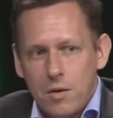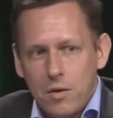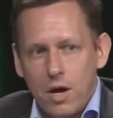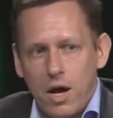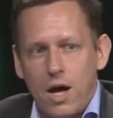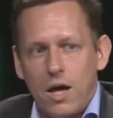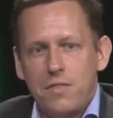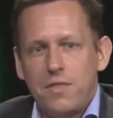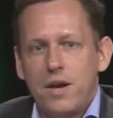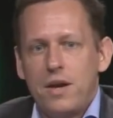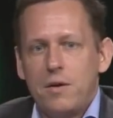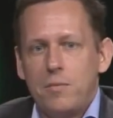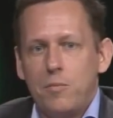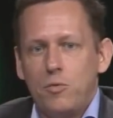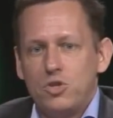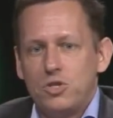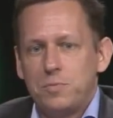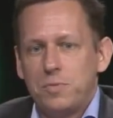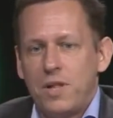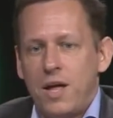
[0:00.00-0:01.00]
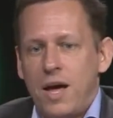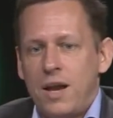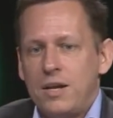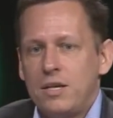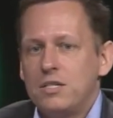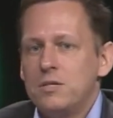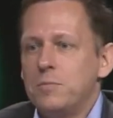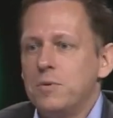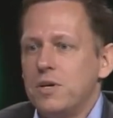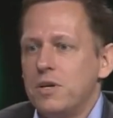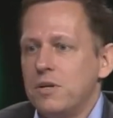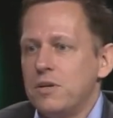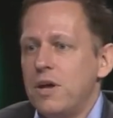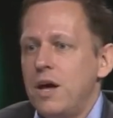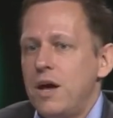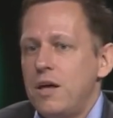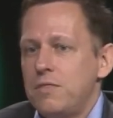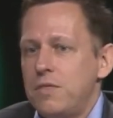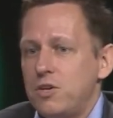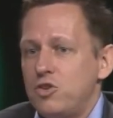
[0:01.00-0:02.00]
uh, that it was planning to build
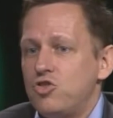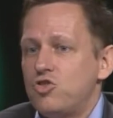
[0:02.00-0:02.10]
that